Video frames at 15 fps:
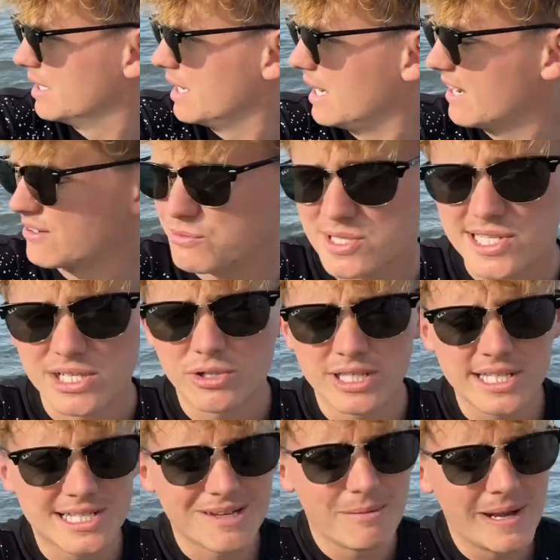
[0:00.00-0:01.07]
And we still need
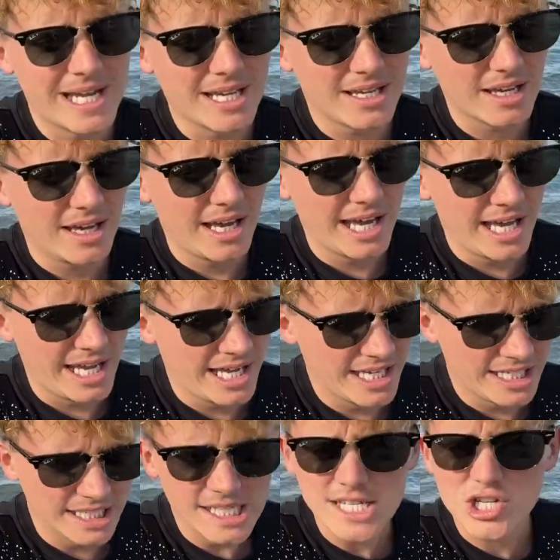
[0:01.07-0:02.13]
to make
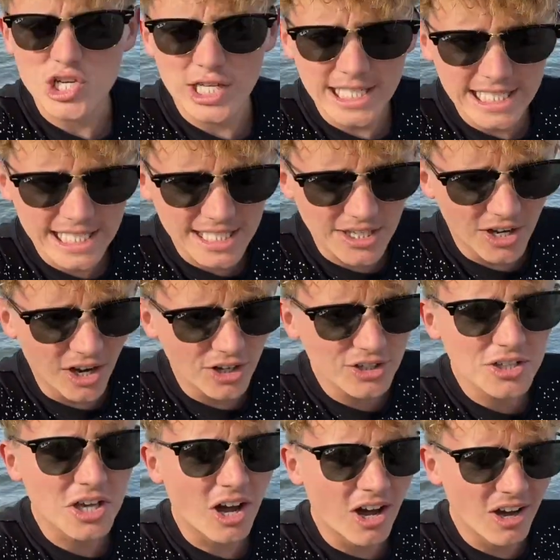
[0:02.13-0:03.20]
a chili
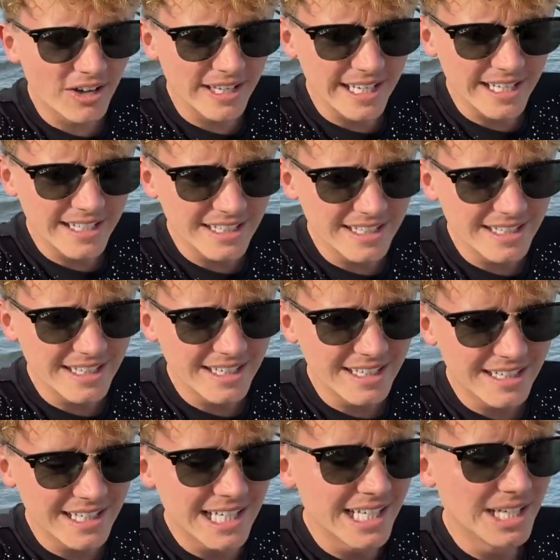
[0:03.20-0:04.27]
con carne.
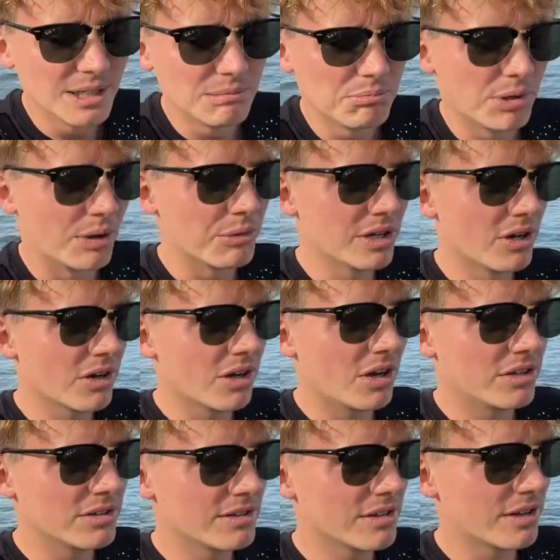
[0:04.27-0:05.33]
But we're not
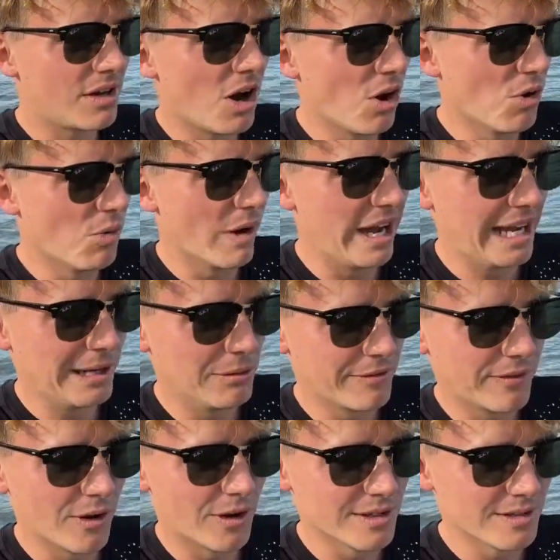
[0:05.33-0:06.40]
gone the whole way. We've
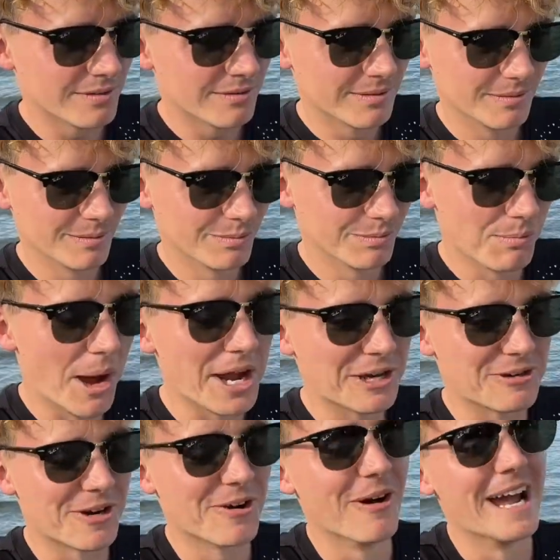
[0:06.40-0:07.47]
got
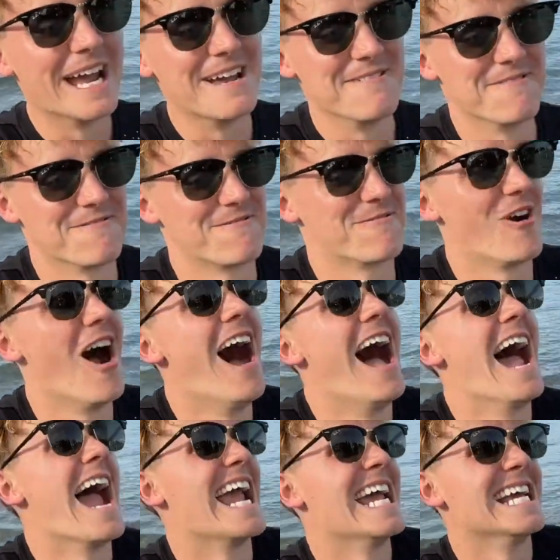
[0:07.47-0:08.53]
microwave
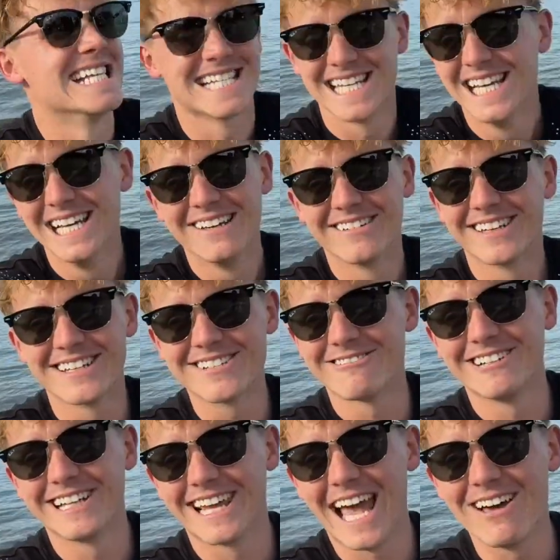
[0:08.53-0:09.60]
rice because we're
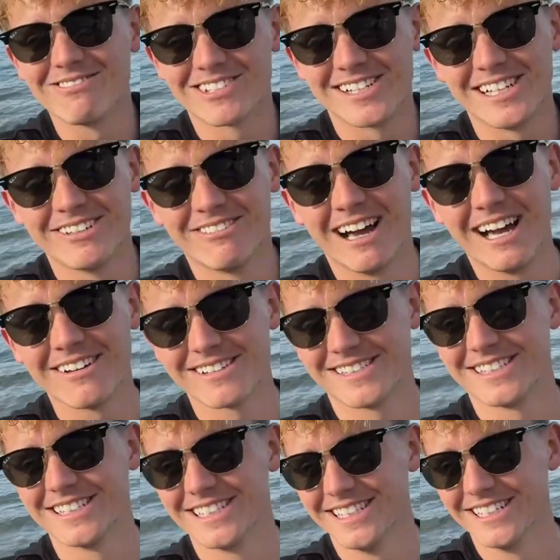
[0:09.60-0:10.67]
in a campsite. What else are you
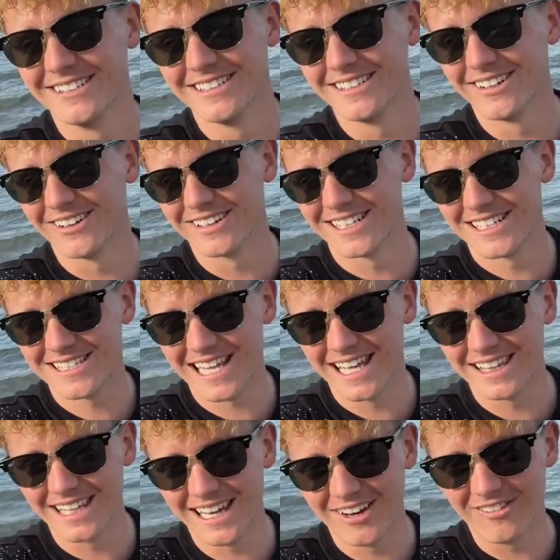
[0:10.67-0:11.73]
gonna do? You're not gonna
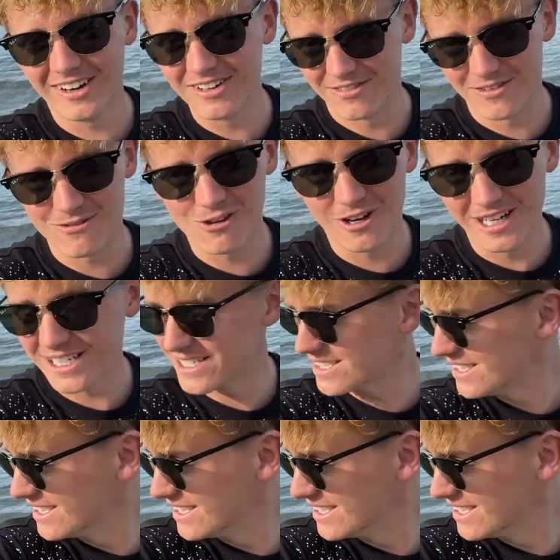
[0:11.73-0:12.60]
stand there and wait for rice.